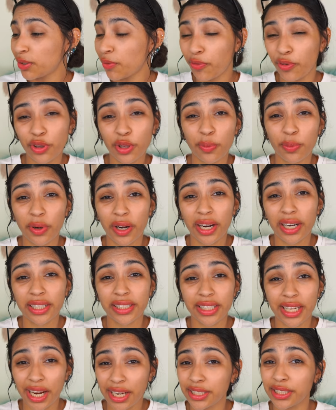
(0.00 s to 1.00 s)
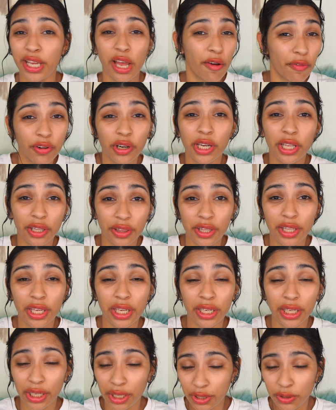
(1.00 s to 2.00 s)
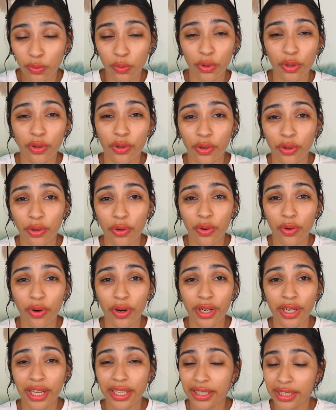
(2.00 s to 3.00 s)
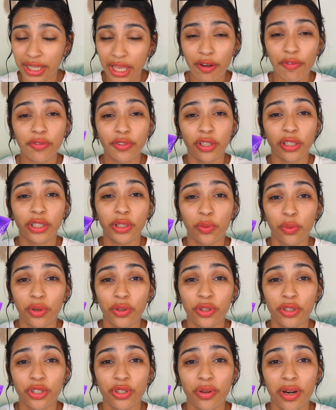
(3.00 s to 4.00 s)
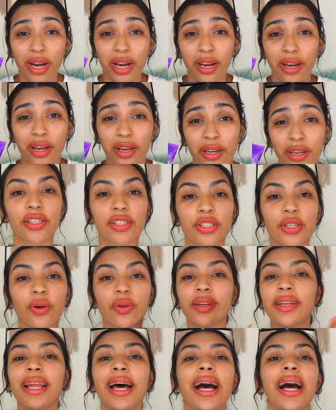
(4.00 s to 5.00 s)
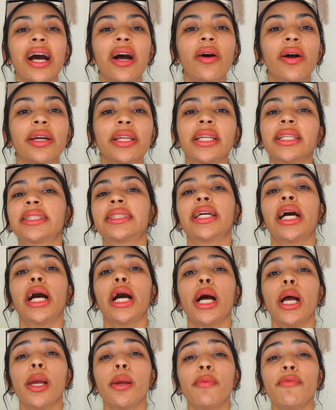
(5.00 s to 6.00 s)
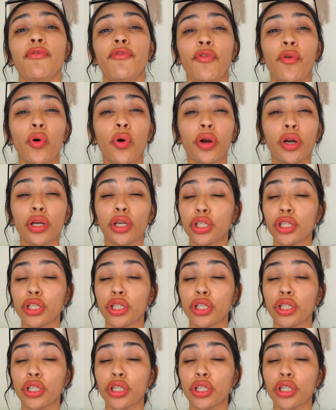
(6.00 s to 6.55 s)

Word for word: So for the price, I definitely think it's worth your coin and definitely worth a try. So now it is time for